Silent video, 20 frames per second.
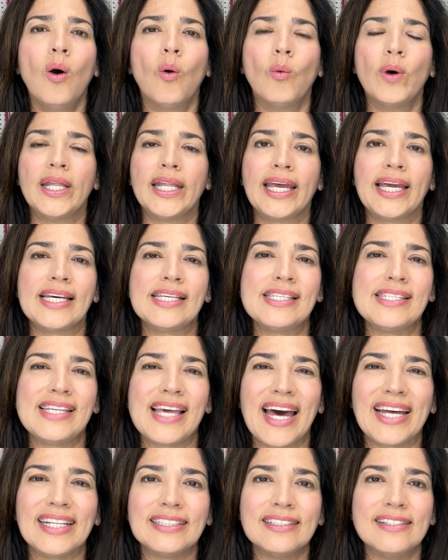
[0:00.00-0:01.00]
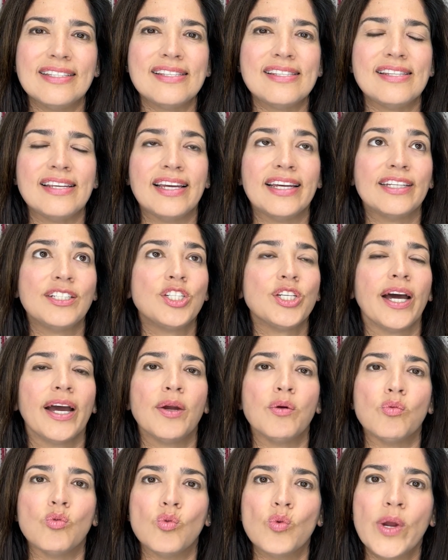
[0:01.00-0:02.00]
with like a satin stitch. I
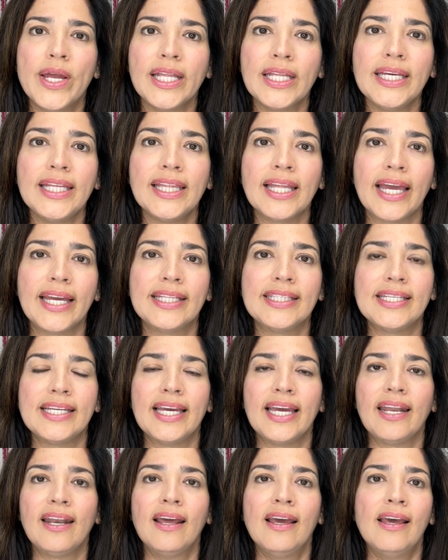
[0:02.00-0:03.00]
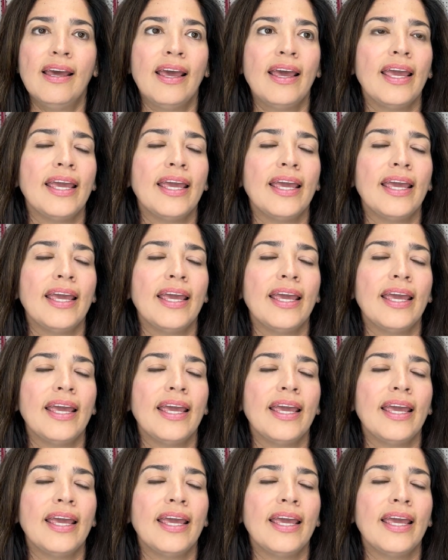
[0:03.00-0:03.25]
really liked it.